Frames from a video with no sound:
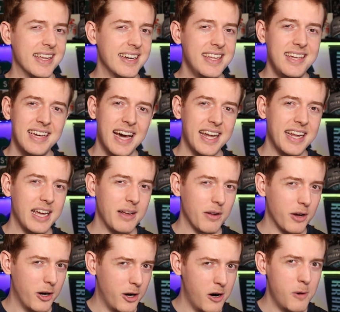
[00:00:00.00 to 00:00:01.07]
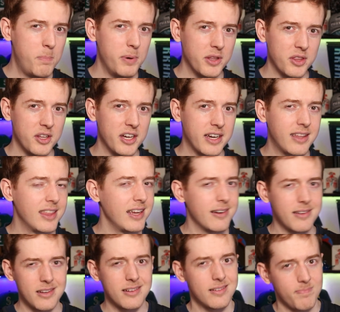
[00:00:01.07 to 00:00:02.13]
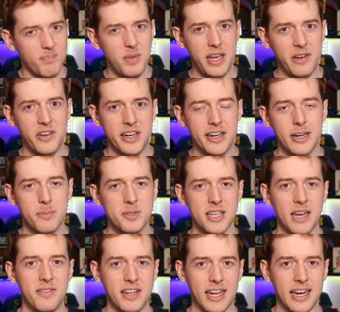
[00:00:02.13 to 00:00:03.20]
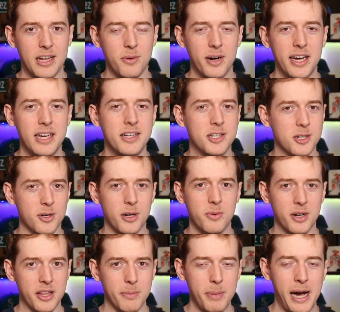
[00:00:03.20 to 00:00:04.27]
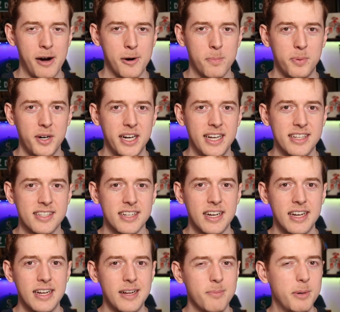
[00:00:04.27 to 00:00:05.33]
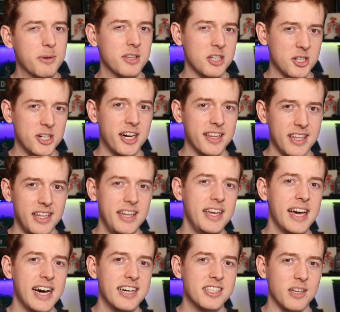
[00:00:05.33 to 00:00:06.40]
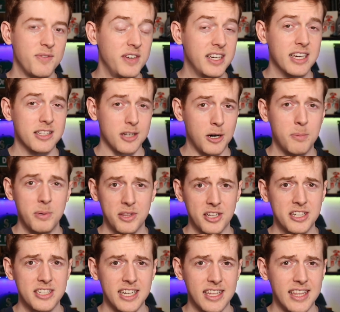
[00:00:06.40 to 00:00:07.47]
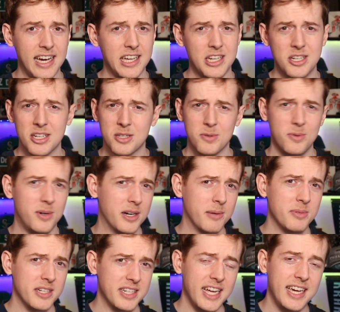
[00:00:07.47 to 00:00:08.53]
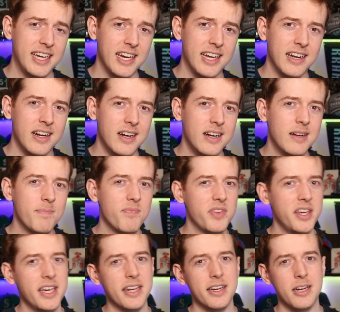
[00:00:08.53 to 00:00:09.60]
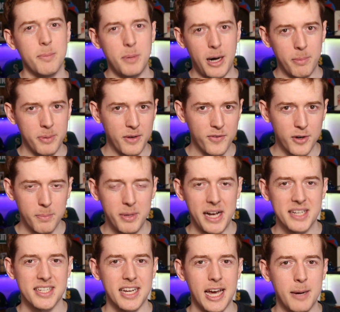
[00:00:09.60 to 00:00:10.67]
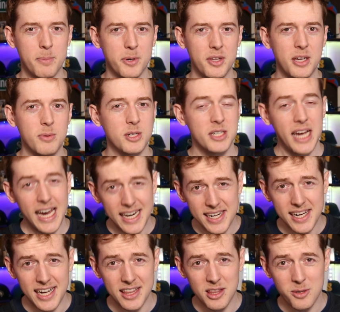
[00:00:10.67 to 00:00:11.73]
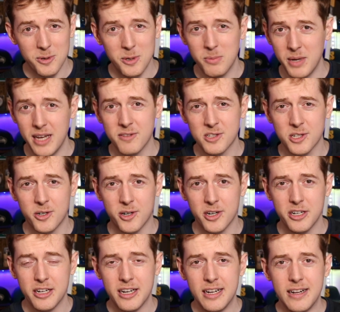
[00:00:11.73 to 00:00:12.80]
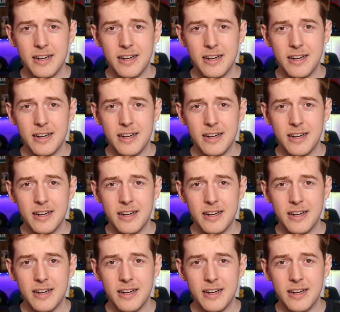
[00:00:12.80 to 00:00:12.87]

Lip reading: then he had a open look that may have ended up saved anyway during one of the power plays. But with a shot that he has, if he gets open looks like that, you just want him to take it. He ended up opting for a pass to Eberle, which had it gotten through, may have scored,